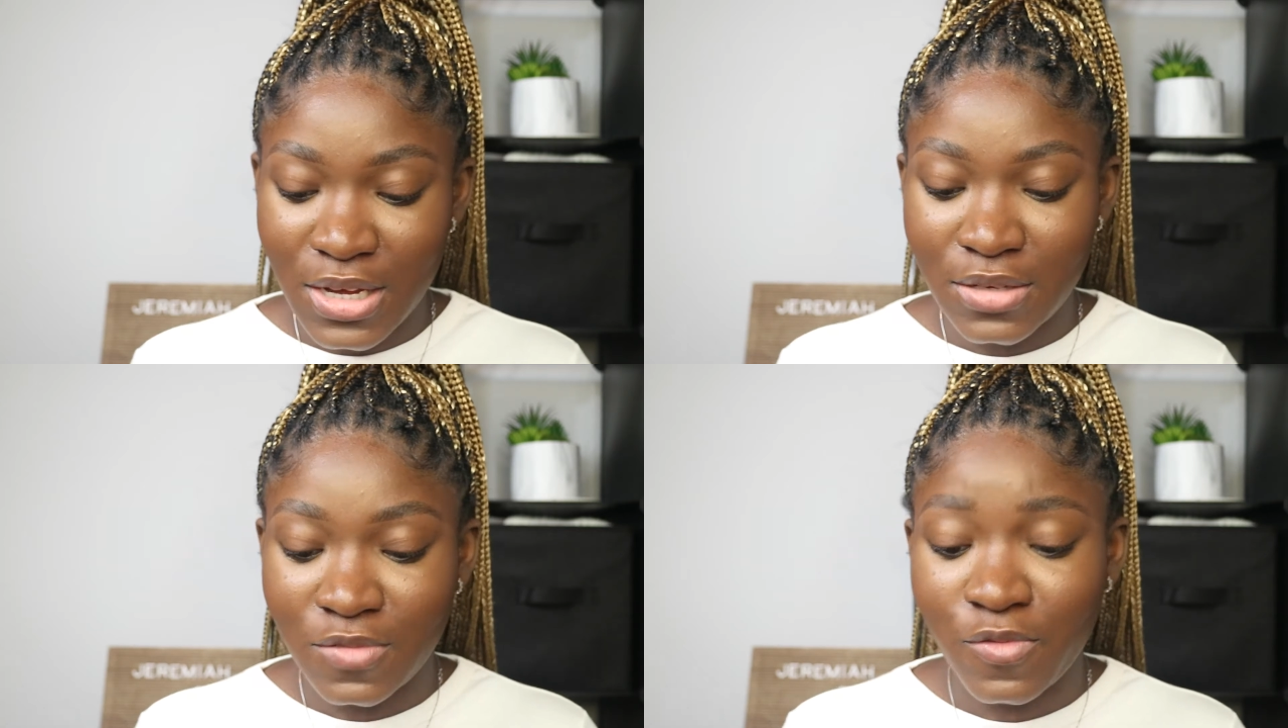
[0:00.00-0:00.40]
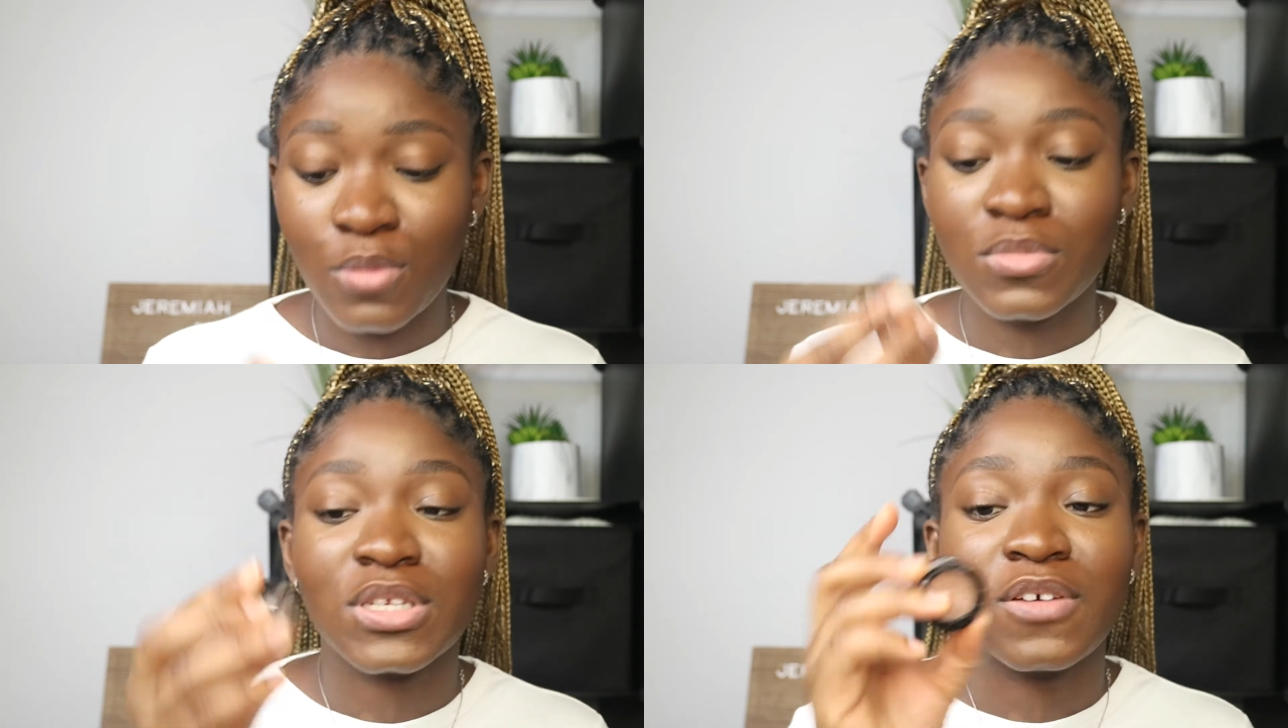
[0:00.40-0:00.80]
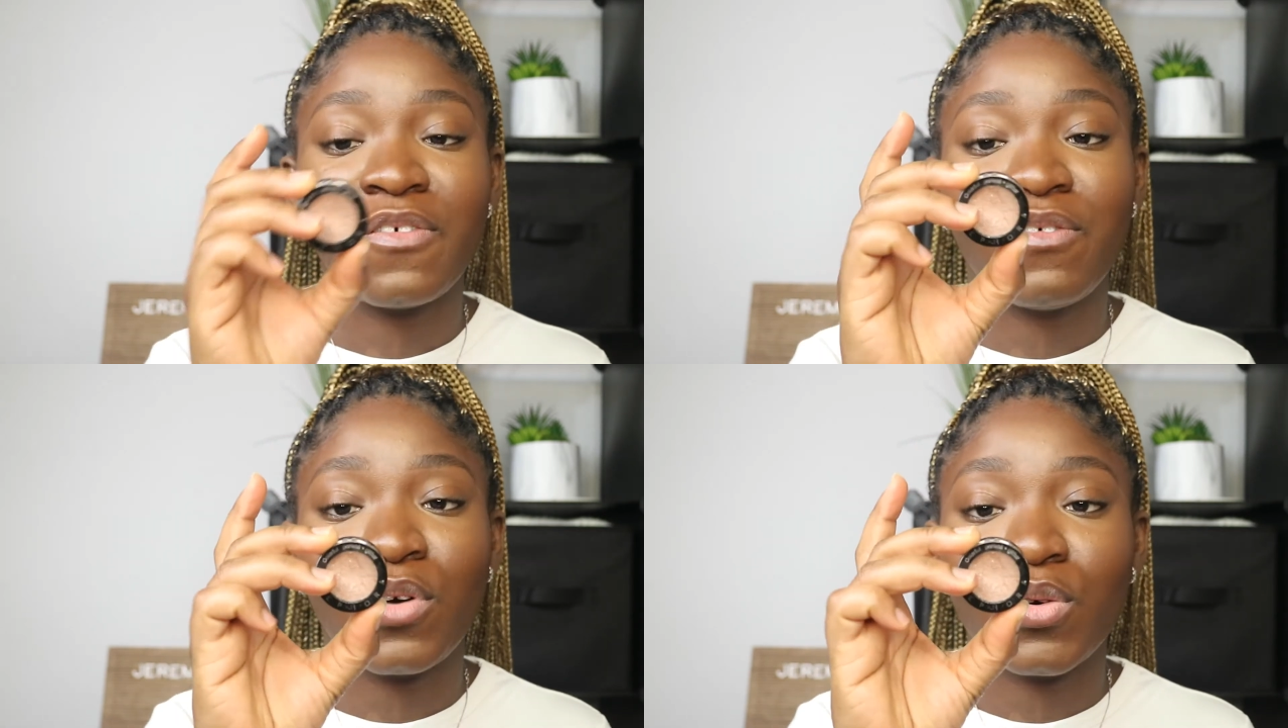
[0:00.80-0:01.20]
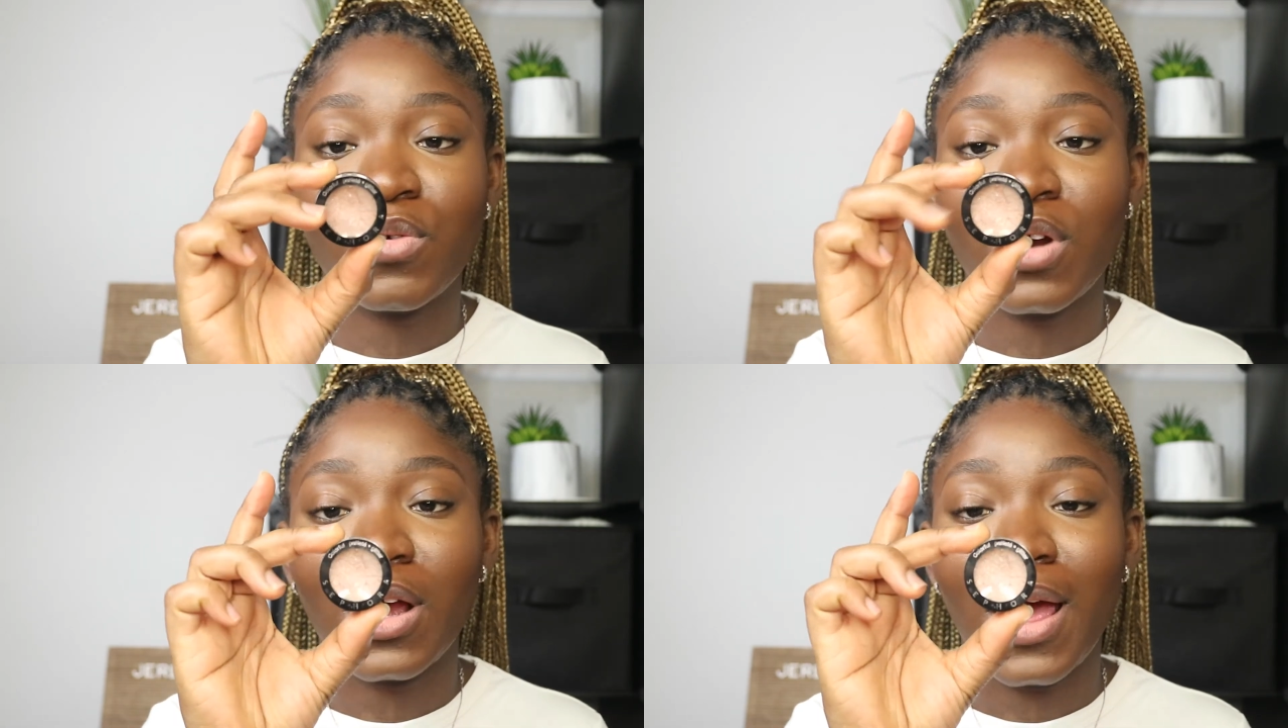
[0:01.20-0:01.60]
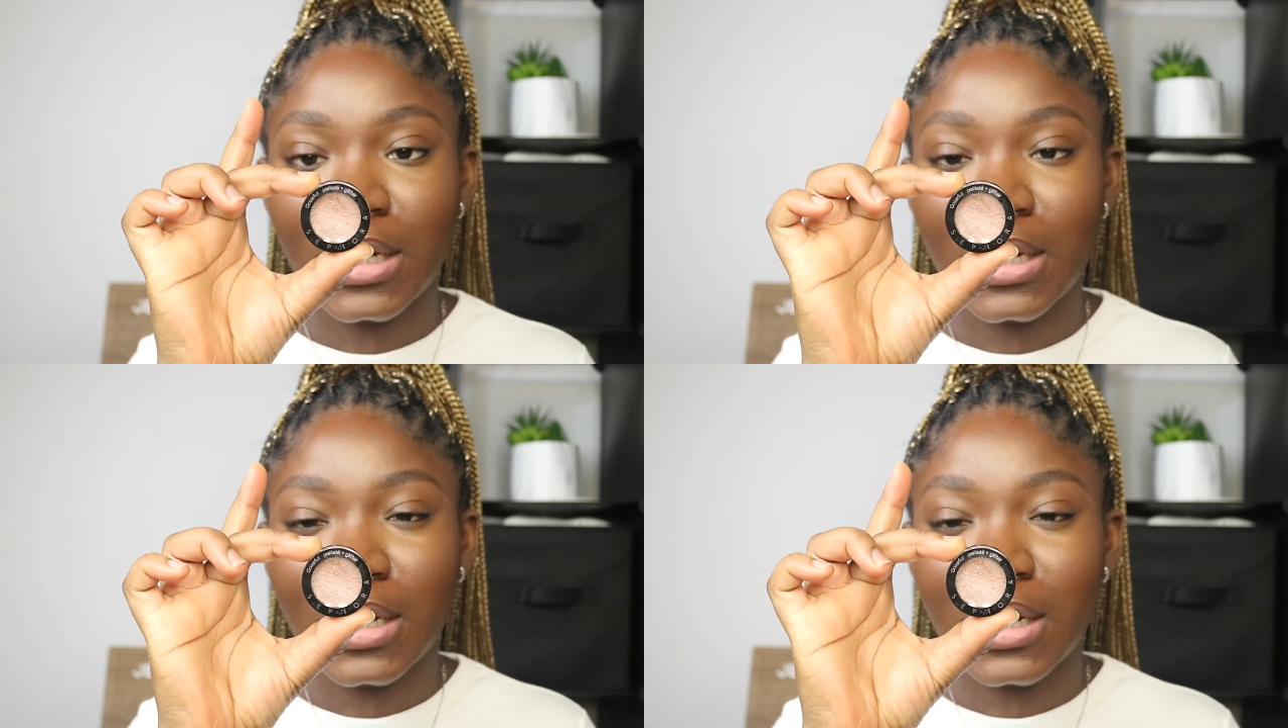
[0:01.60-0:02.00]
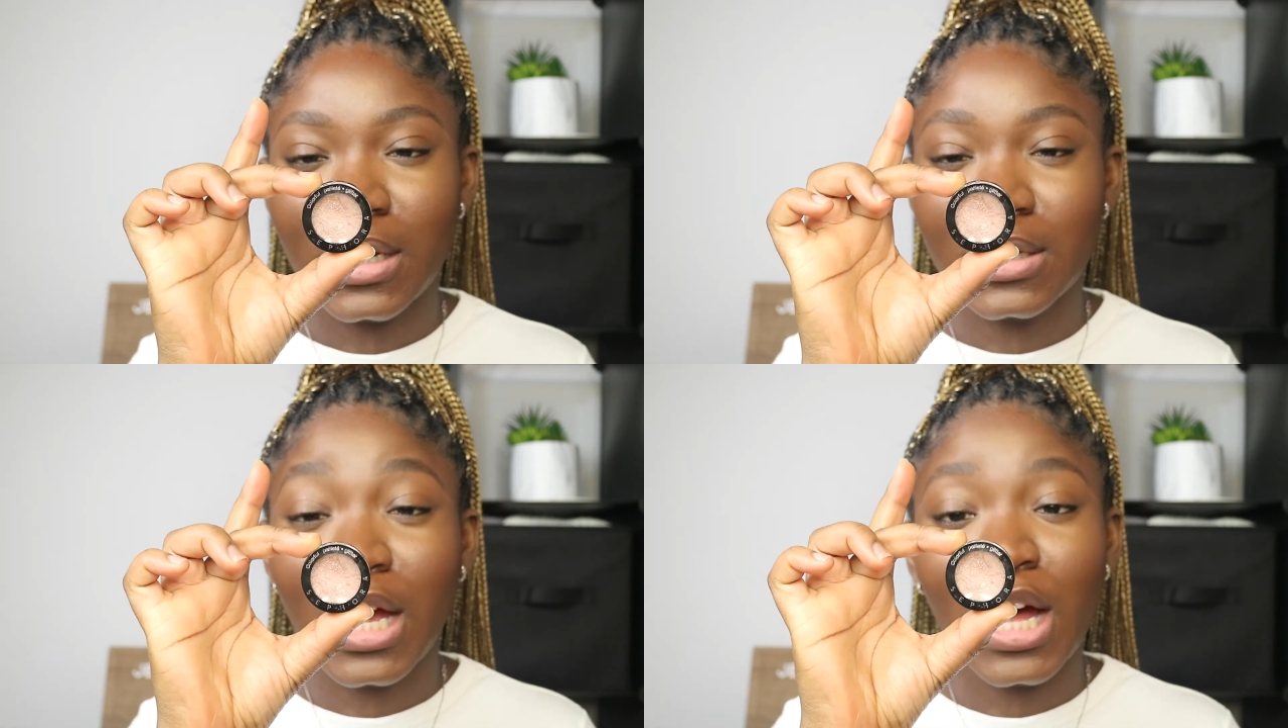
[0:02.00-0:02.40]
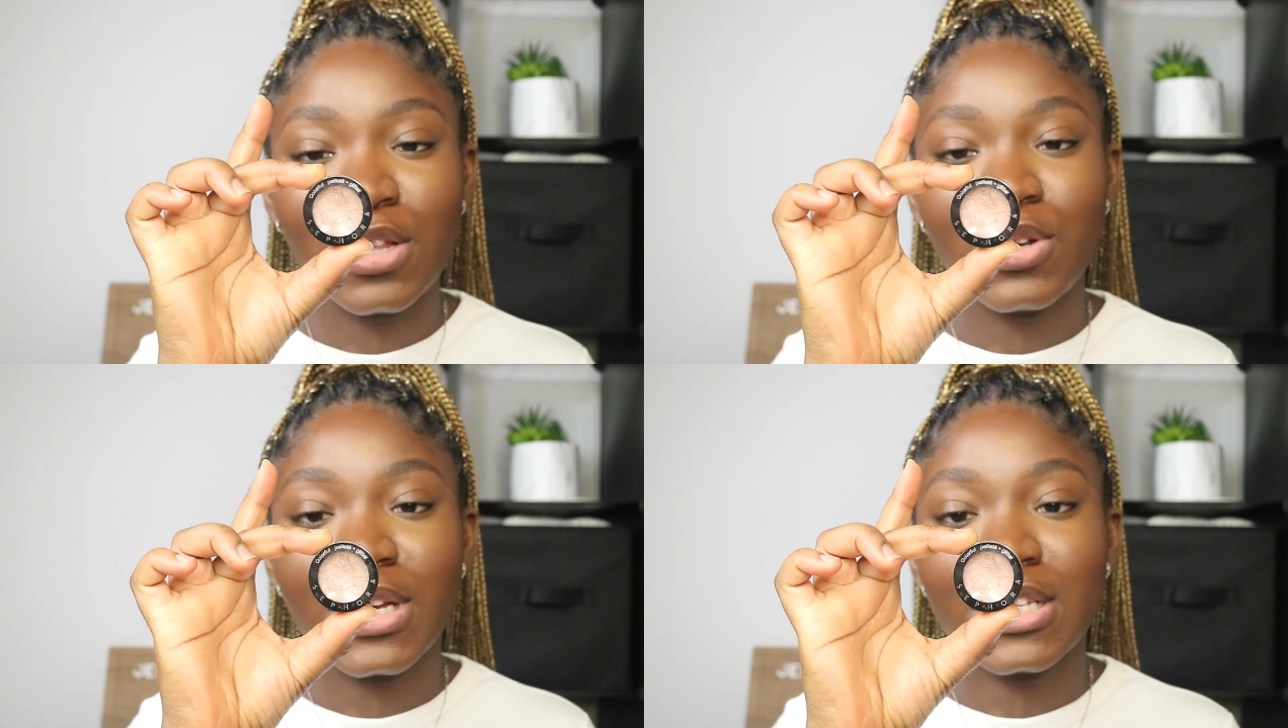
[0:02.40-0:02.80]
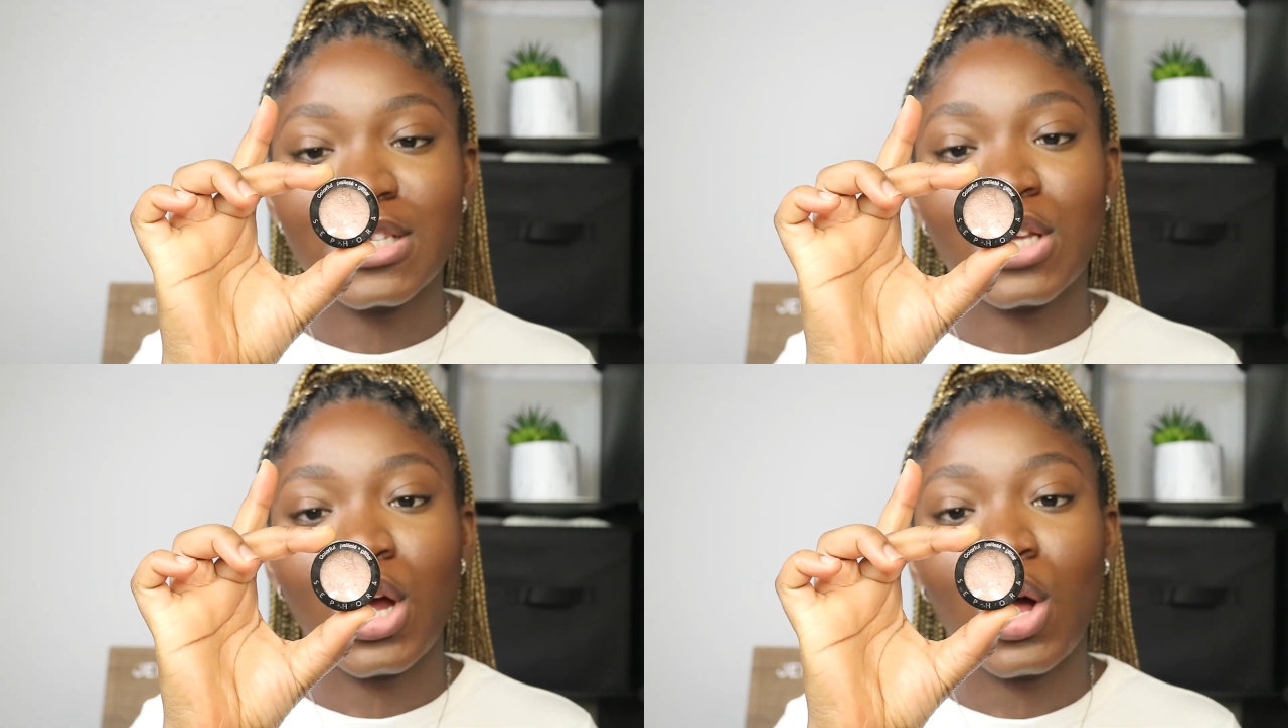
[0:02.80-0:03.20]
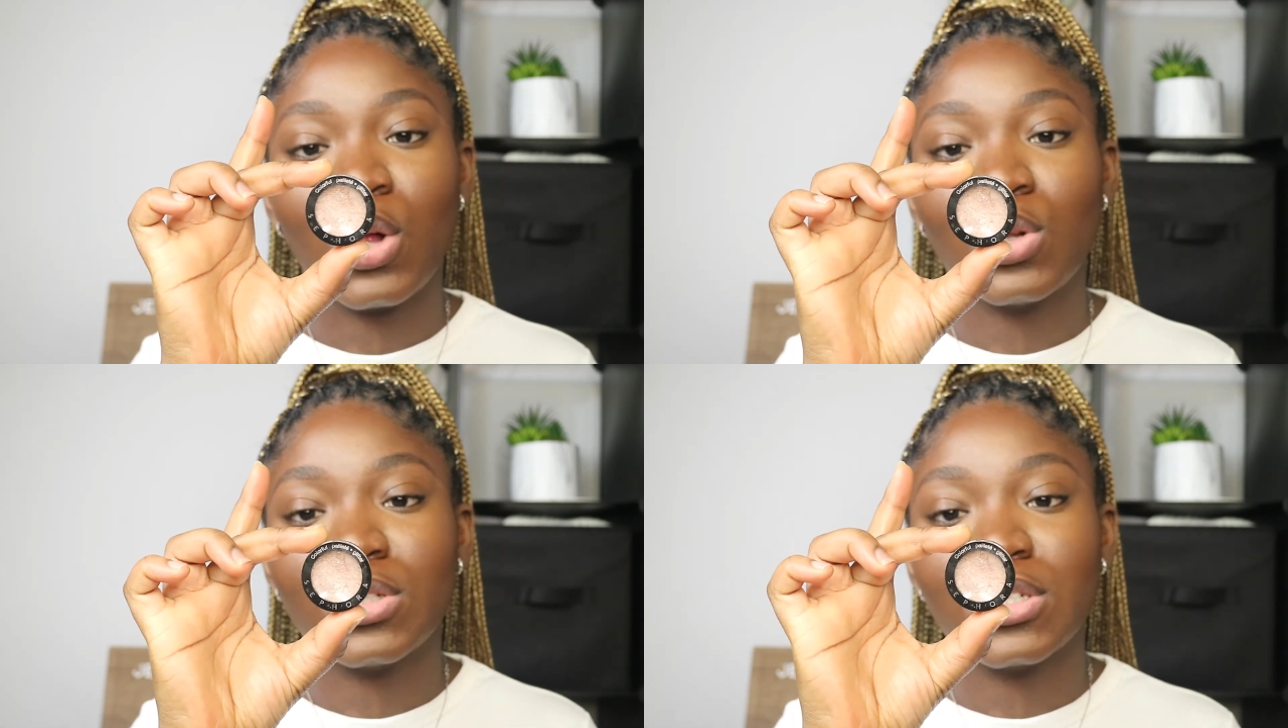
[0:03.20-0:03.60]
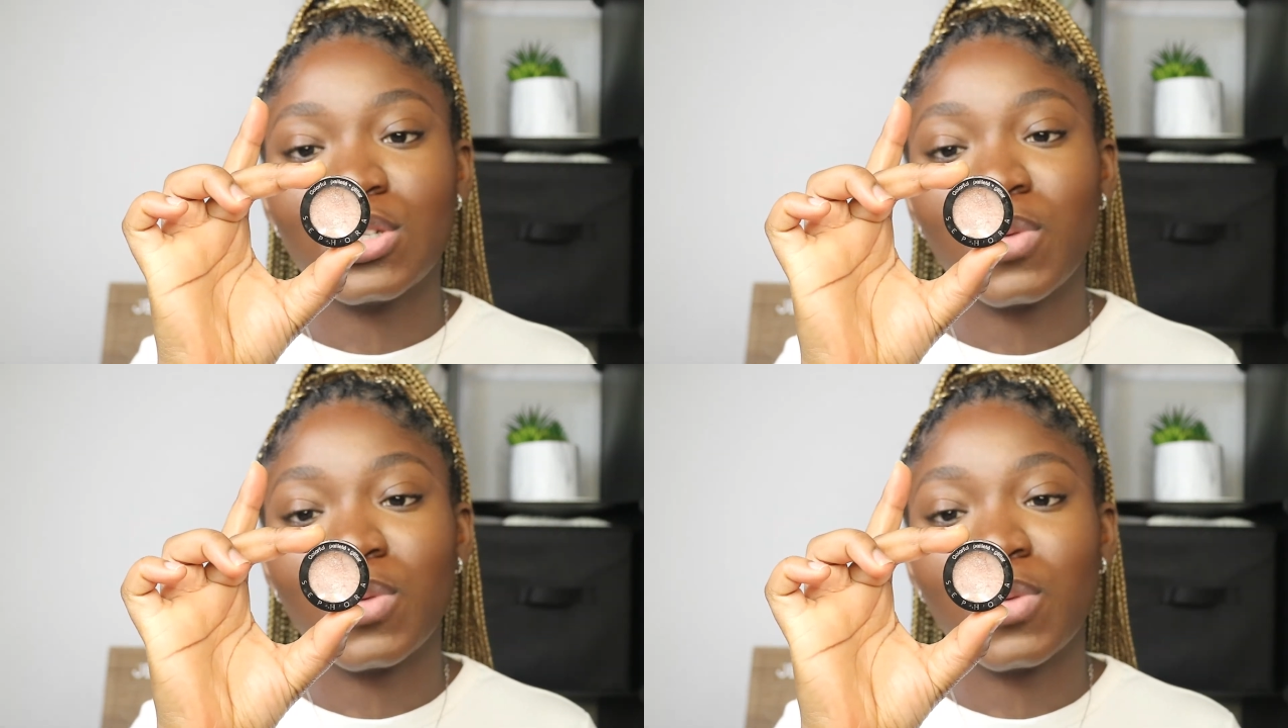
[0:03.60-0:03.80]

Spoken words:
is from Sephora. The color is called